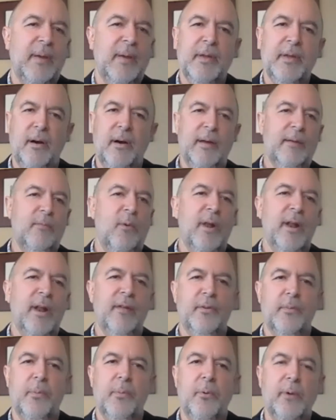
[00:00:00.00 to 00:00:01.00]
I'll add one
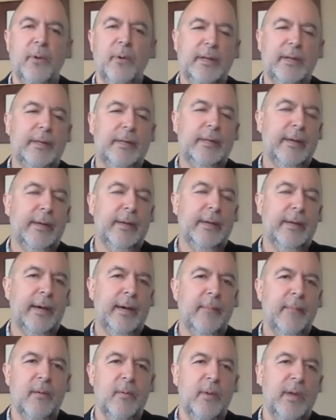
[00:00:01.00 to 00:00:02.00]
other point
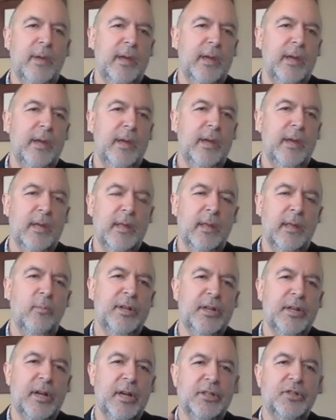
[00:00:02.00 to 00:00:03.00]
that we
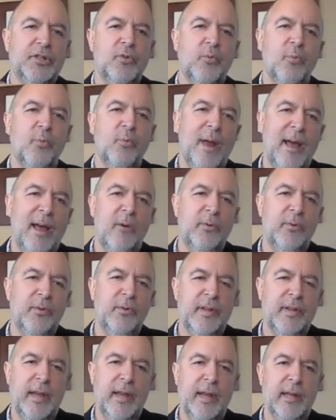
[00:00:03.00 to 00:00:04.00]
touched
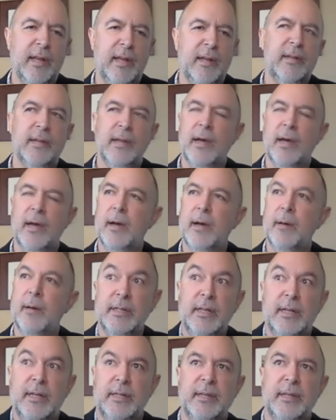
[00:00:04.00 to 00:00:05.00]
around, and
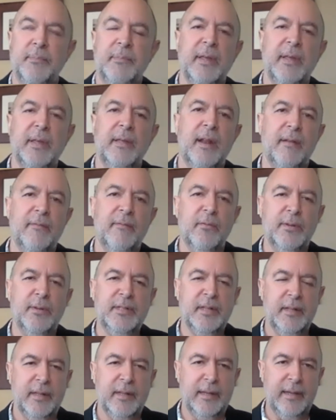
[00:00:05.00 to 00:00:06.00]
it's something that I've
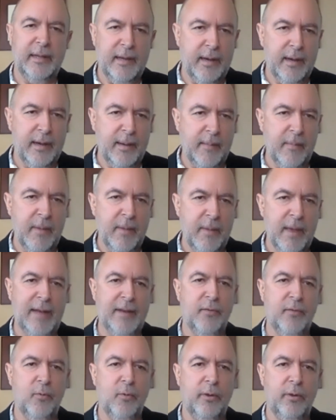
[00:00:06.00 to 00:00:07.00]
recently
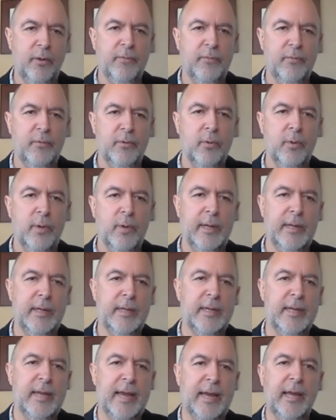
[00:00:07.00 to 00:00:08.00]
had to work through
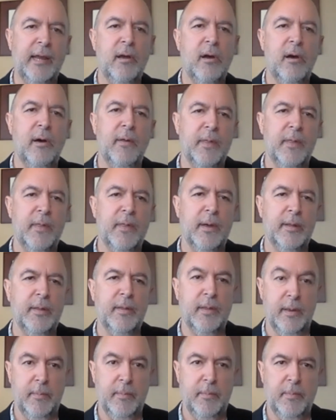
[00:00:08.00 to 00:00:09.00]
in taking on
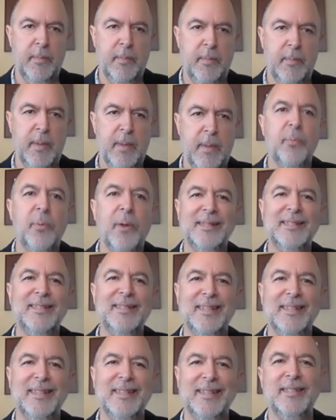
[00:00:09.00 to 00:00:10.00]
the
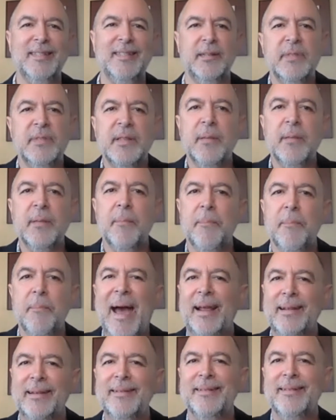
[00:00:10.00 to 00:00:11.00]
enterprise systems, the
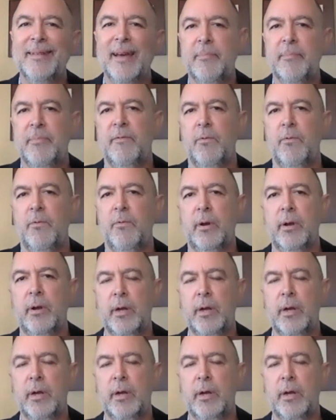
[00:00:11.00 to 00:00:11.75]
back end type of work